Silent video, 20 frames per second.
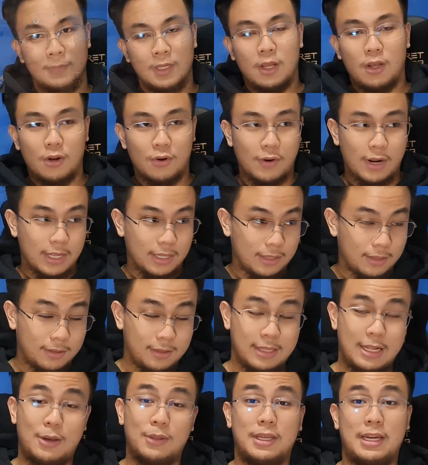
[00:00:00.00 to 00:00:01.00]
Alright,
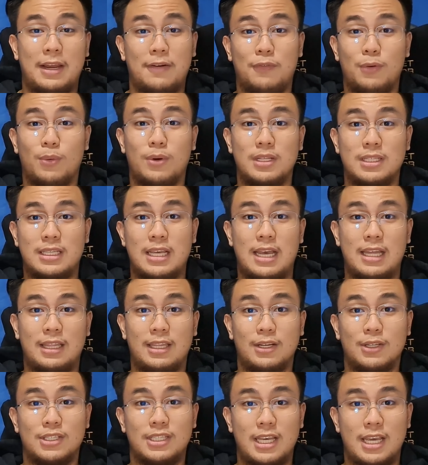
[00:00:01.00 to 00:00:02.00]
now that everyone's had
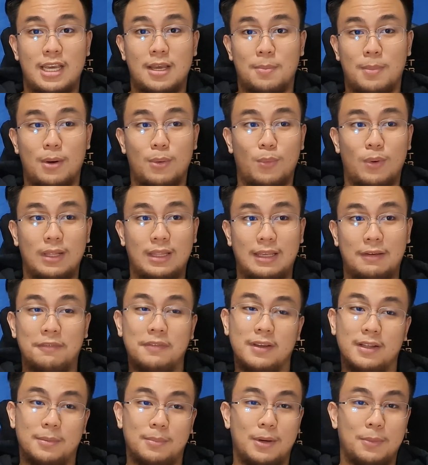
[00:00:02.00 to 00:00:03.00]
their say about what they
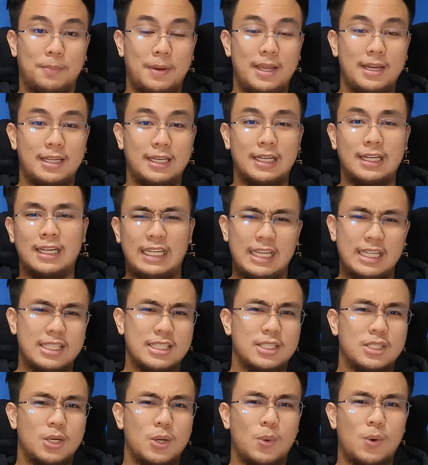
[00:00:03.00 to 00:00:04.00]
feel about painting,
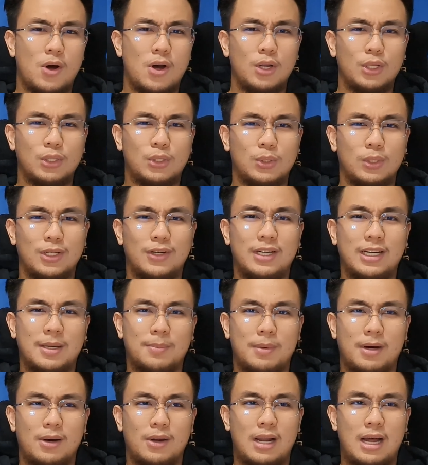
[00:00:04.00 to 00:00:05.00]
let's go on to learning
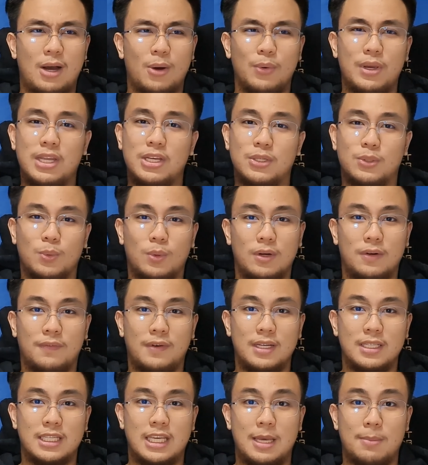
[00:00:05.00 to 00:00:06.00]
about how each one of
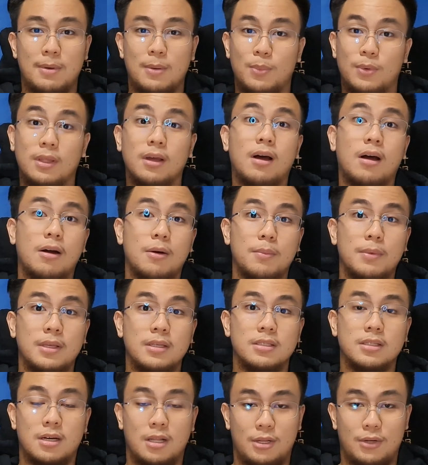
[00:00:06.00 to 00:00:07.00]
us came up with our
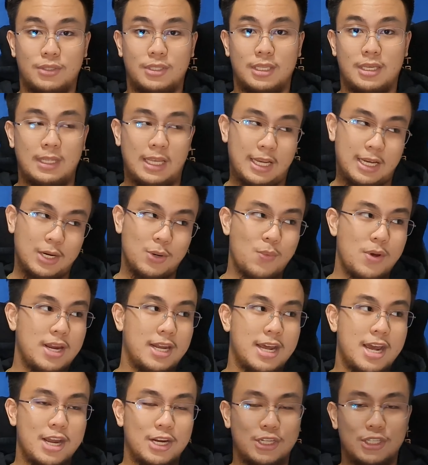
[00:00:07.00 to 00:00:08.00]
army's colors. Take it away,
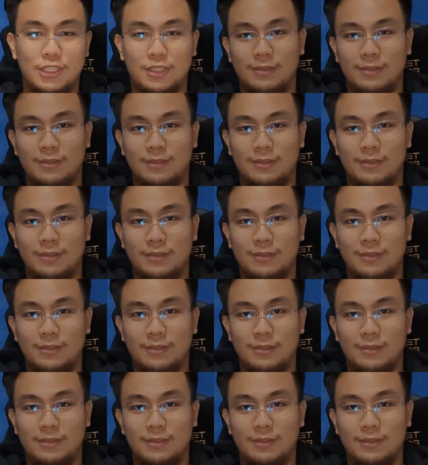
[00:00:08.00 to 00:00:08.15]
Dash.